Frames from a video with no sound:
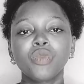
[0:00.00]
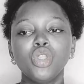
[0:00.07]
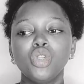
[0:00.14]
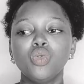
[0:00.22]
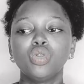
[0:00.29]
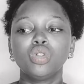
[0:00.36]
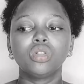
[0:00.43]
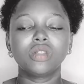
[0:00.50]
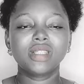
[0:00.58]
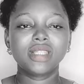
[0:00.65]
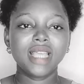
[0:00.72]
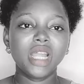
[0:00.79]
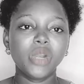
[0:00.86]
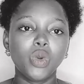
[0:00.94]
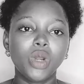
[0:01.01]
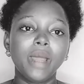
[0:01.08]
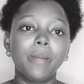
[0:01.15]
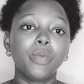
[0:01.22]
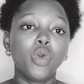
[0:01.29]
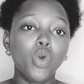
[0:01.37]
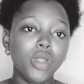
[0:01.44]
you would understand what
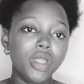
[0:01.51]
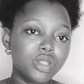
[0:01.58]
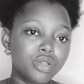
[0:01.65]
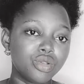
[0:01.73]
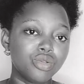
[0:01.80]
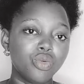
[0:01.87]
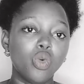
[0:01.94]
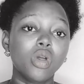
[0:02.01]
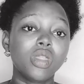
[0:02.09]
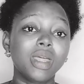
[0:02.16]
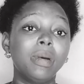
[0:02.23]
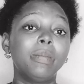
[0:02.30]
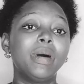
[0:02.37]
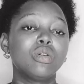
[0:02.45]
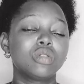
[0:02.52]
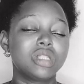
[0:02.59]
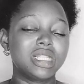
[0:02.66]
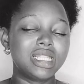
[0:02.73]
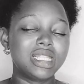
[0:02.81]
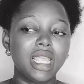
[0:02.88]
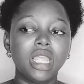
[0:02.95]
I'm about to
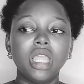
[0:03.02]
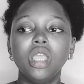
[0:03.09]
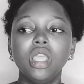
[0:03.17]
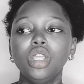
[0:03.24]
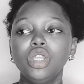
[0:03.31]
say.